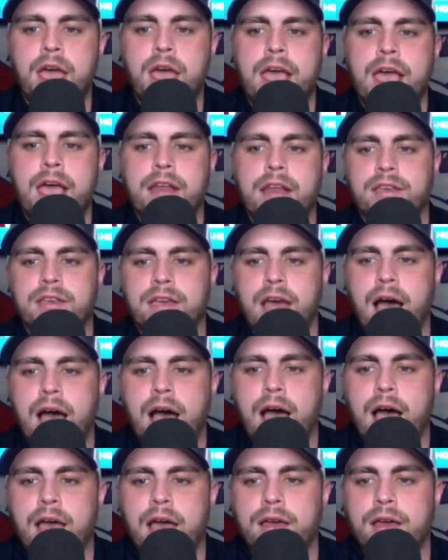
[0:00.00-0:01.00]
And you
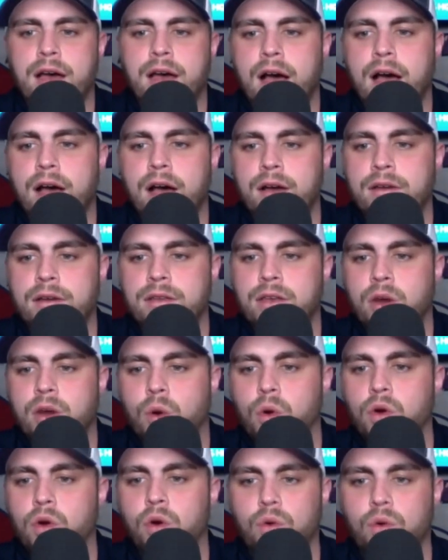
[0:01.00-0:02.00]
got
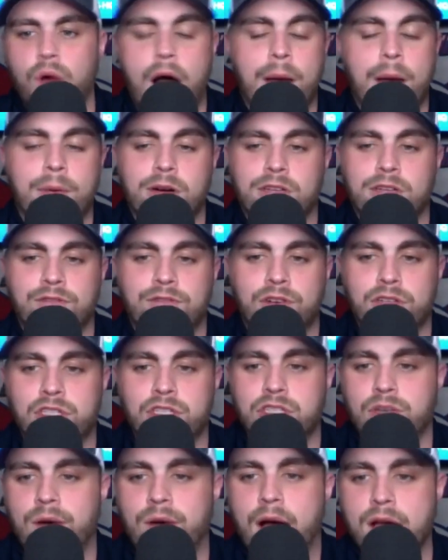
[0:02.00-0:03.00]
Oral Roberts
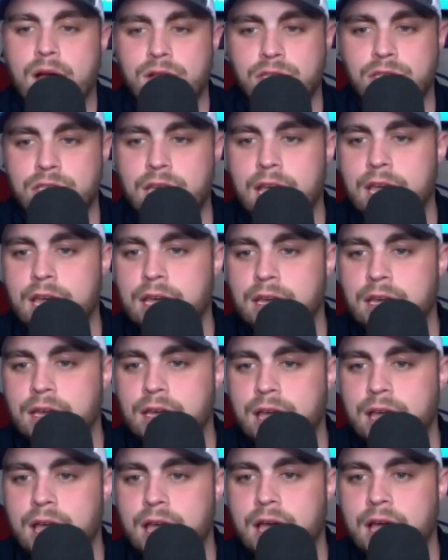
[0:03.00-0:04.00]
versus Ohio State
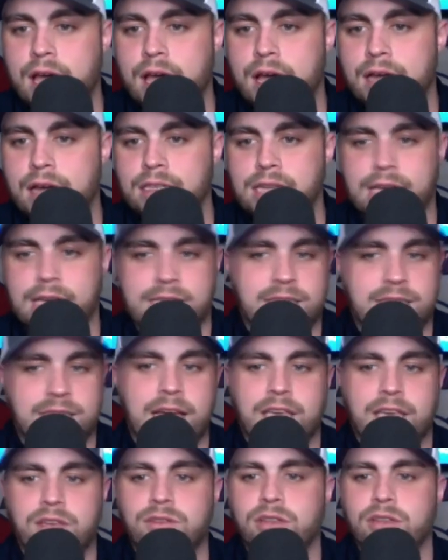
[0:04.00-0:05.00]
and Texas
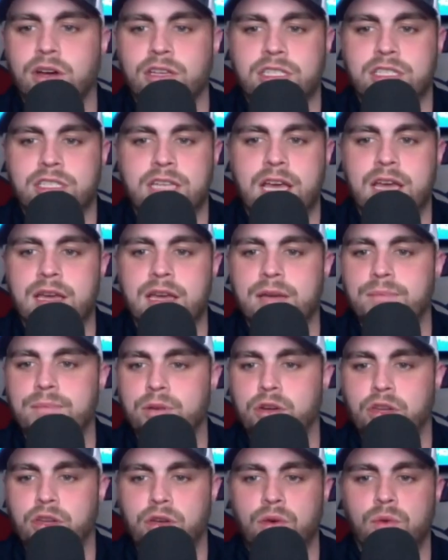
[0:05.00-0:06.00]
Tech, Utah State,
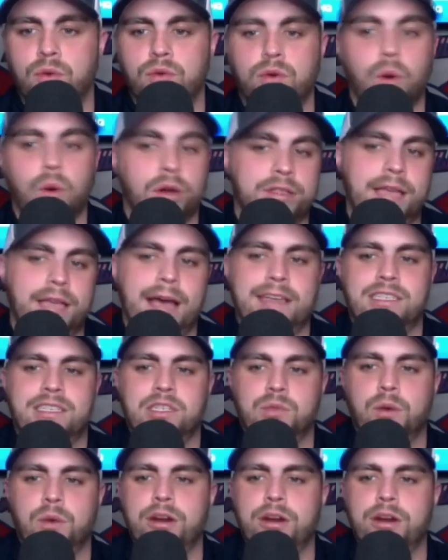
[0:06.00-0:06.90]
Purdue, North Texas.